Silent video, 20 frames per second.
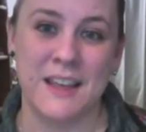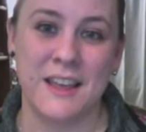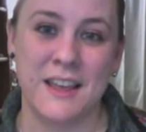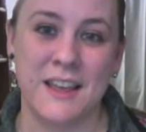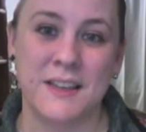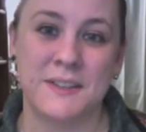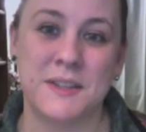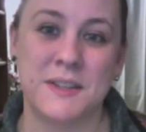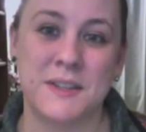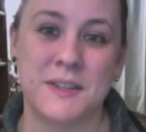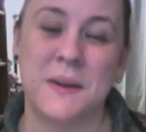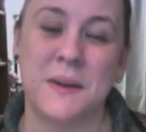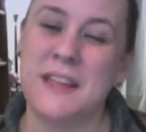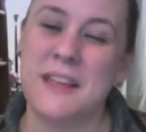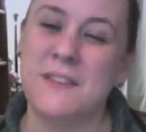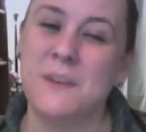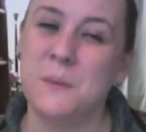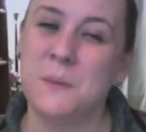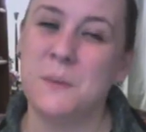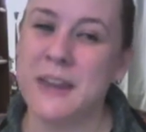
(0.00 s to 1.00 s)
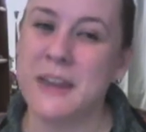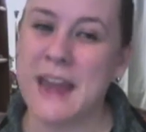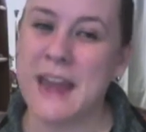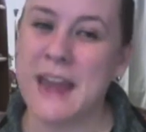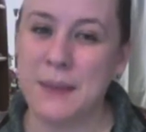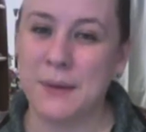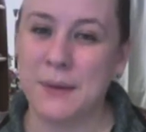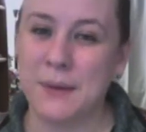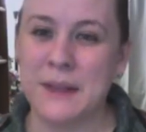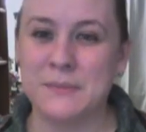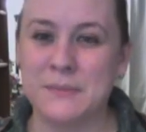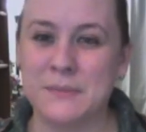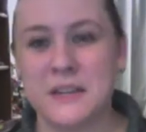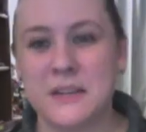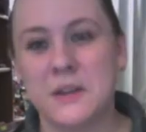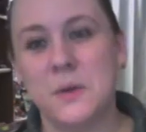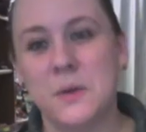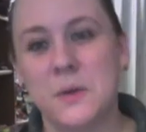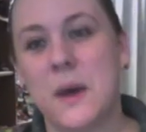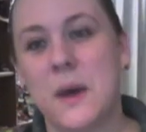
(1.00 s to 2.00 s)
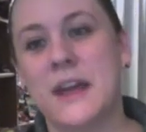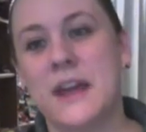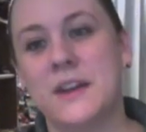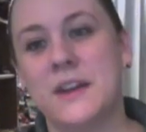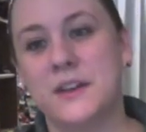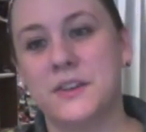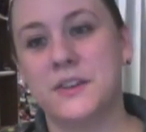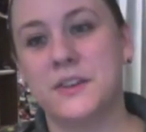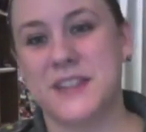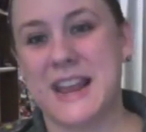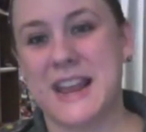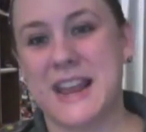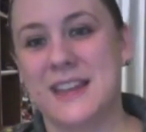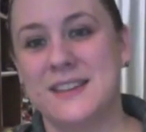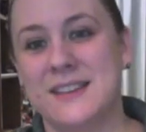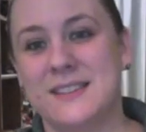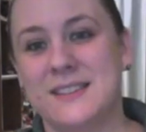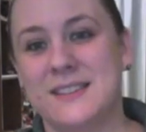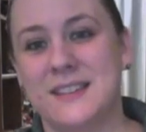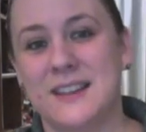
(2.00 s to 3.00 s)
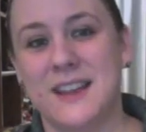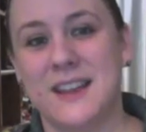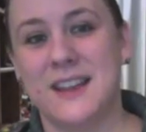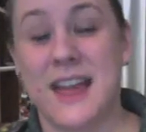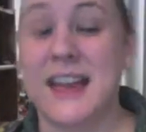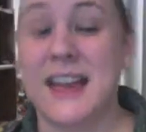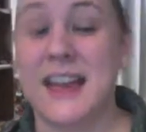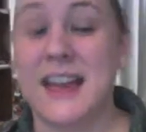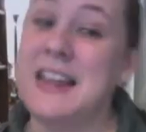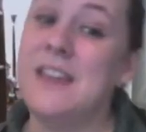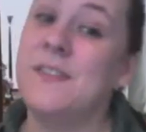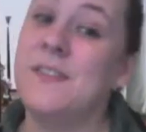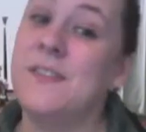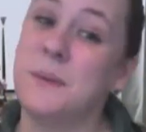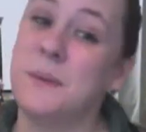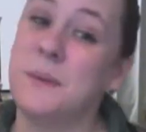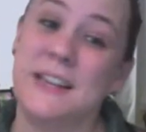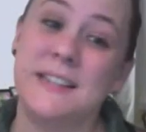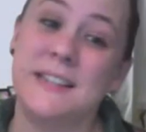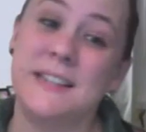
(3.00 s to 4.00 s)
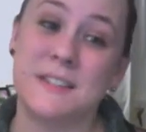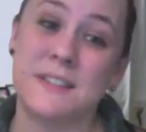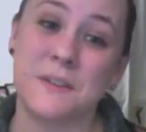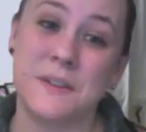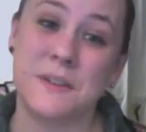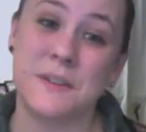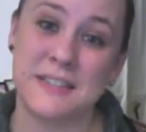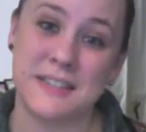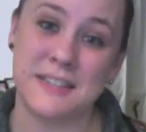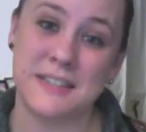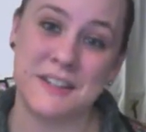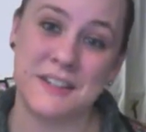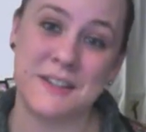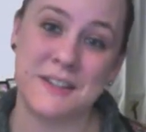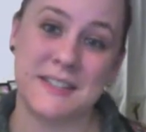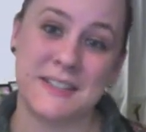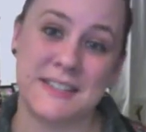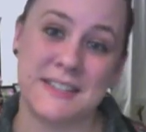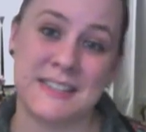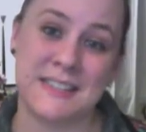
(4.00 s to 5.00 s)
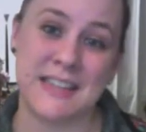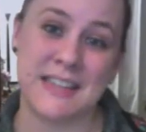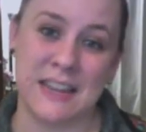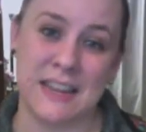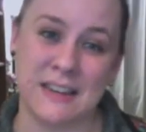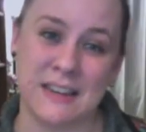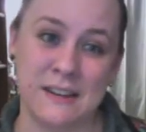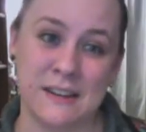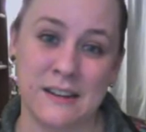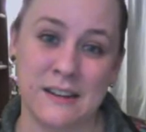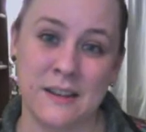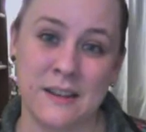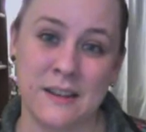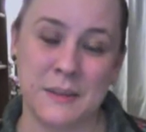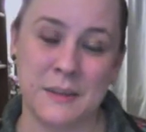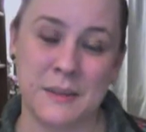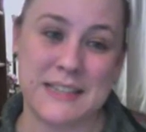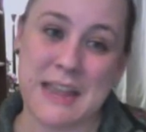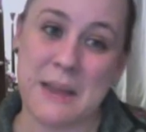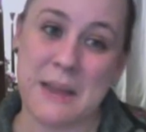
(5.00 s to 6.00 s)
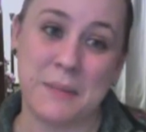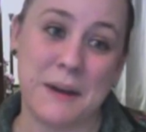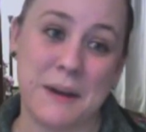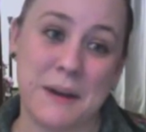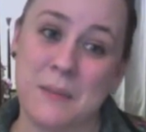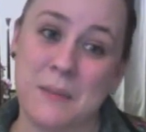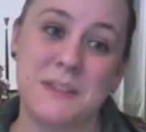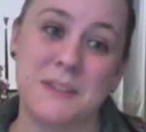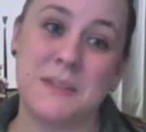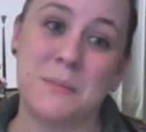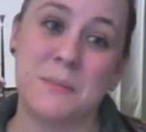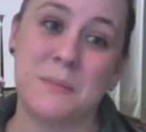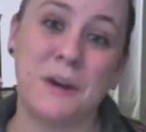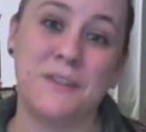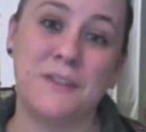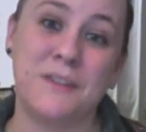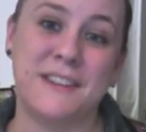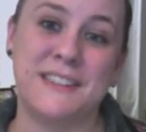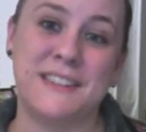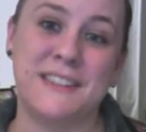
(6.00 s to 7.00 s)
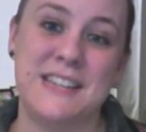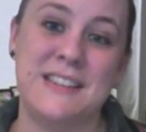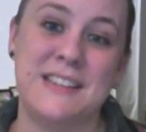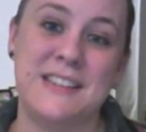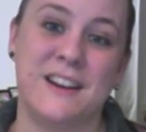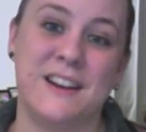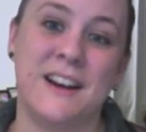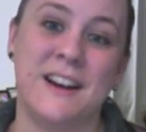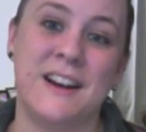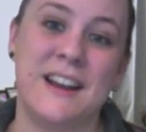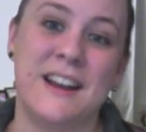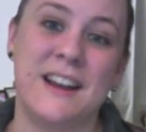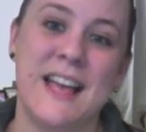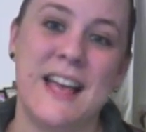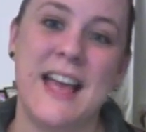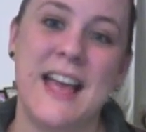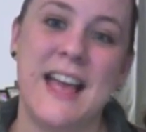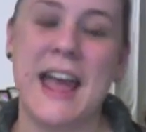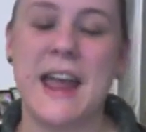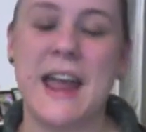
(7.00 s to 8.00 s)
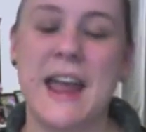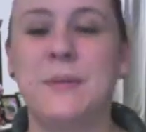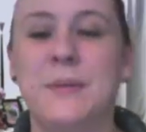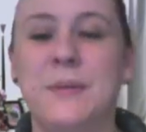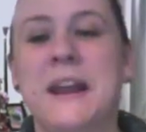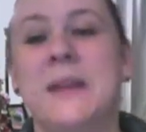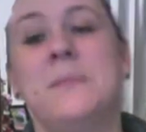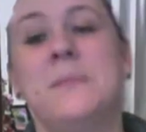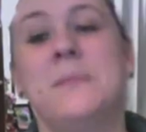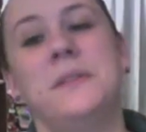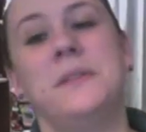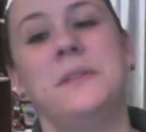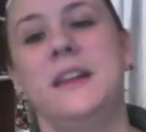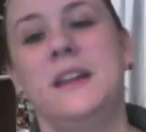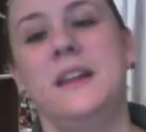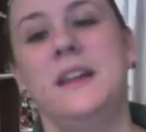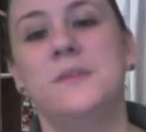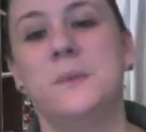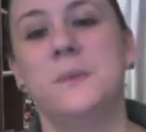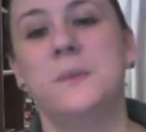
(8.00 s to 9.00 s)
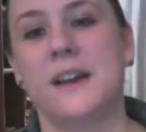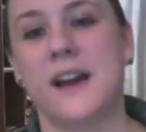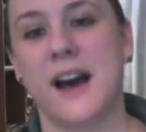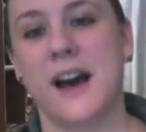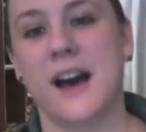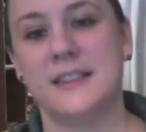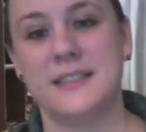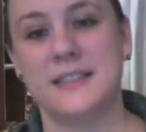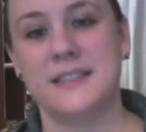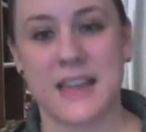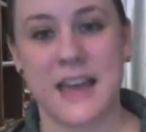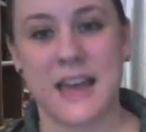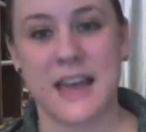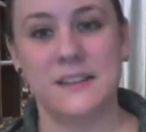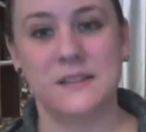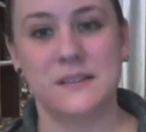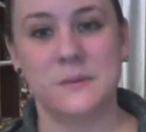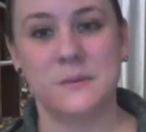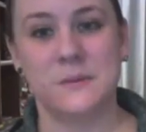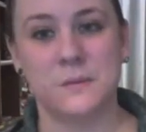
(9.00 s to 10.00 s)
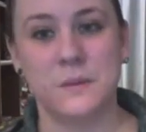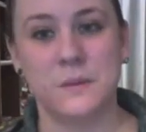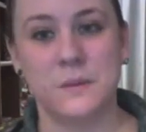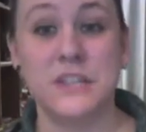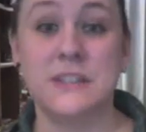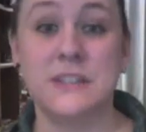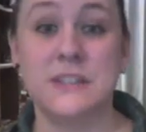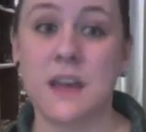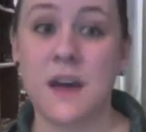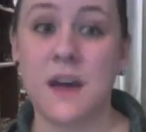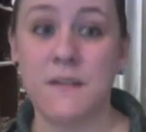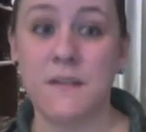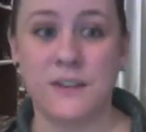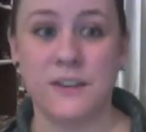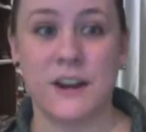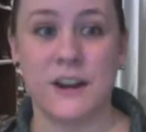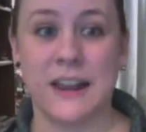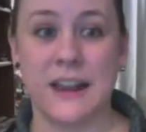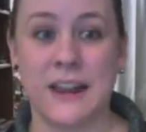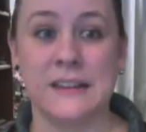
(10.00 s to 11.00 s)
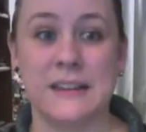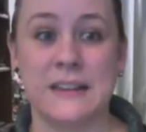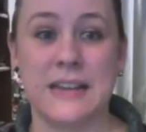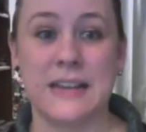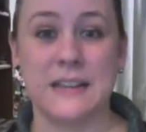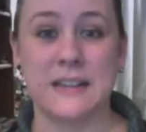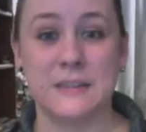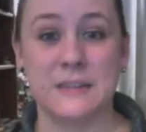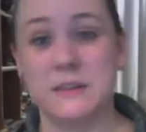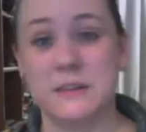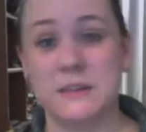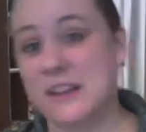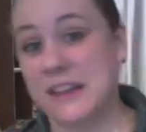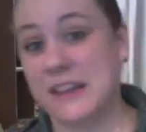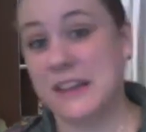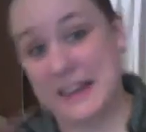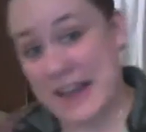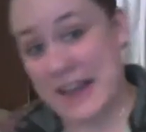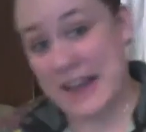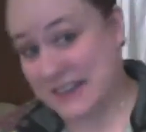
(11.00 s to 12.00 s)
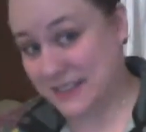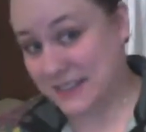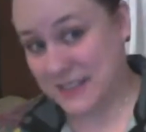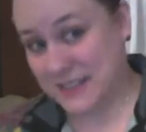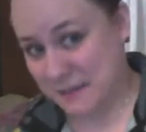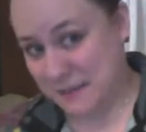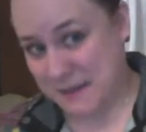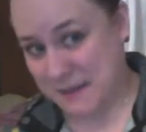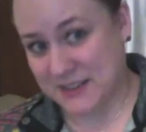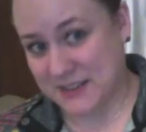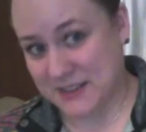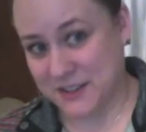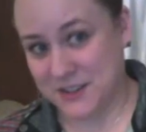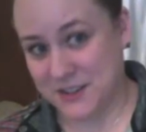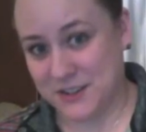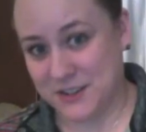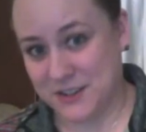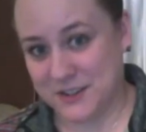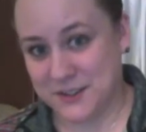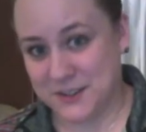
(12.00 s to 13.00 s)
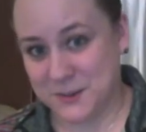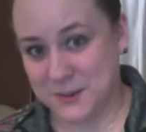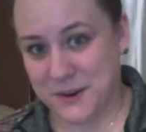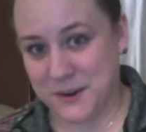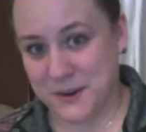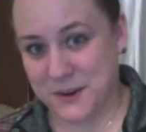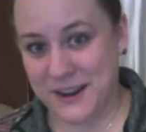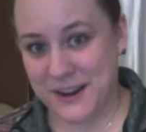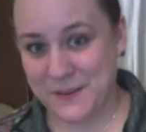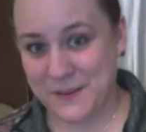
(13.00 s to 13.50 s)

So even when Abraham didn't quite understand and even when he still continued to sin, because Abraham wasn't perfect either, Abraham believed what God said, which is comforting as we look at the next key passage in the story.